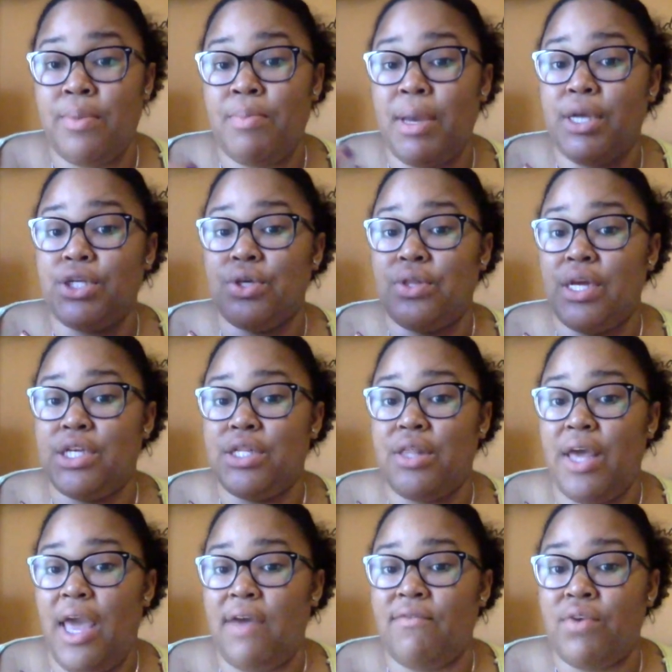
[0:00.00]
Make sure that
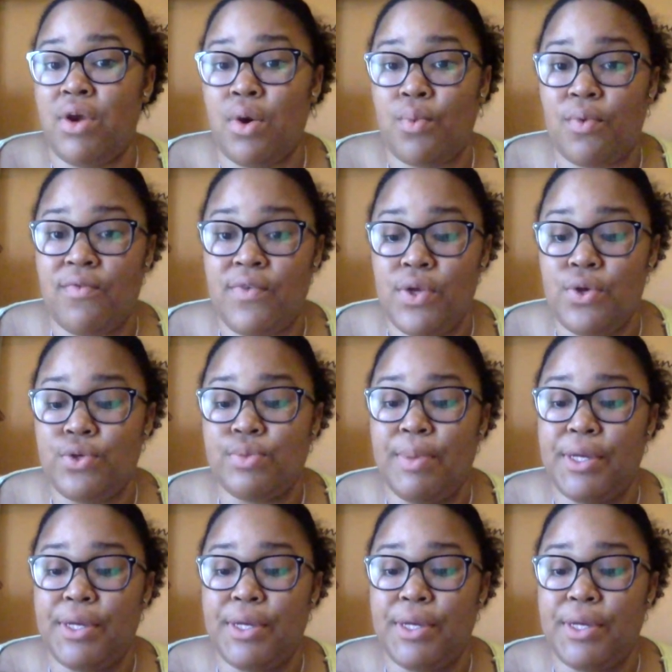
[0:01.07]
they have good reviews.